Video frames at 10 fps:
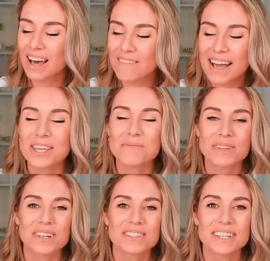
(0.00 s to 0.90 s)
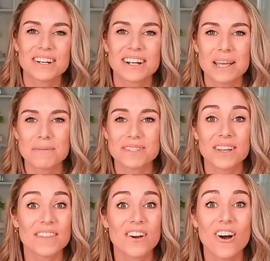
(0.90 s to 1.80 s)
uh, vacuum cleaners here on
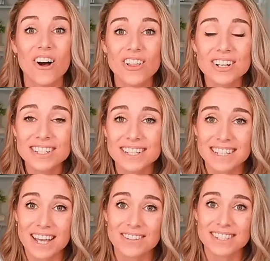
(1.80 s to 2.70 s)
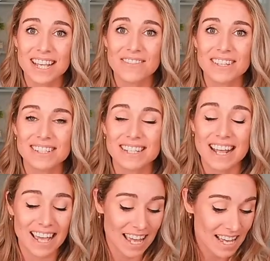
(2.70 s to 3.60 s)
Amazon. They're all on discount and savings
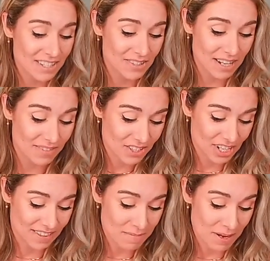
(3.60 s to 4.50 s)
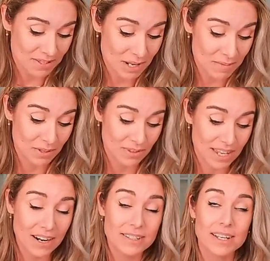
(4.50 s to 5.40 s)
today. So definitely check them out down below in the
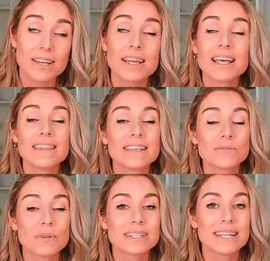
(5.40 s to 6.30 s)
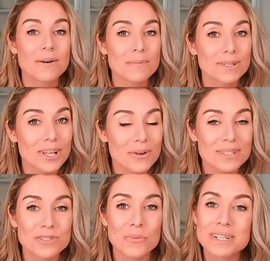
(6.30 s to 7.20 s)
carousel. This one down below
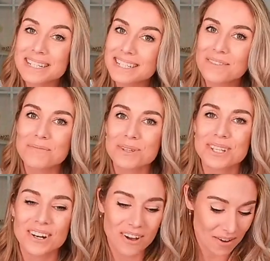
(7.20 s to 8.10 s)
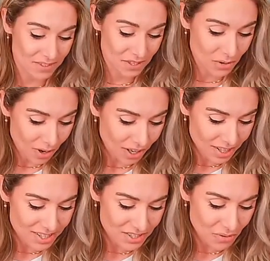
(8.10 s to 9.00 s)
is 27% off. So you are
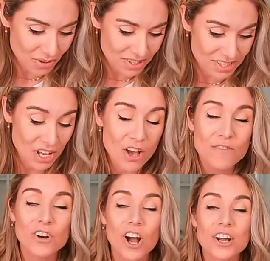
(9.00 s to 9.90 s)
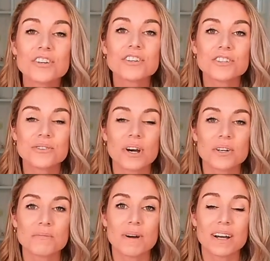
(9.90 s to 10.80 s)
going to score this for under
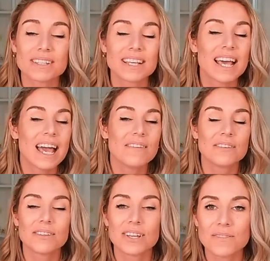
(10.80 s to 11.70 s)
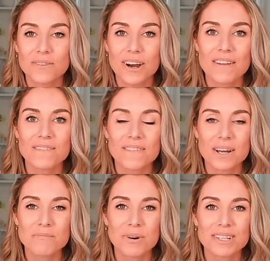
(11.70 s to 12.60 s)
200 bucks. If if you're looking for a
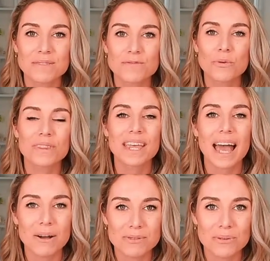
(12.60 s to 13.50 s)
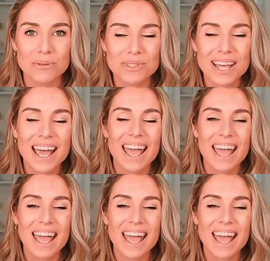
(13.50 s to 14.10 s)
fun present for the household